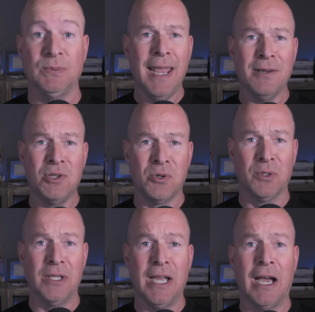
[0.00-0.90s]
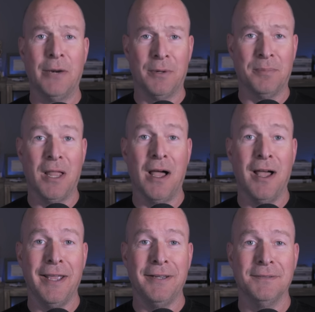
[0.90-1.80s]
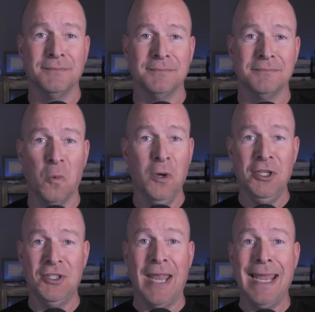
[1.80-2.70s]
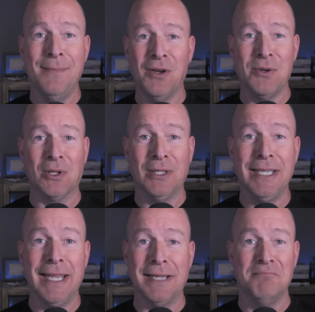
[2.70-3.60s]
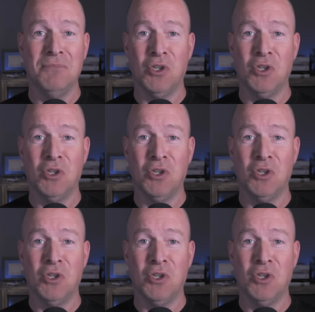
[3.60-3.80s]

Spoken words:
Naturally, I replied, "Which name are you cleaning?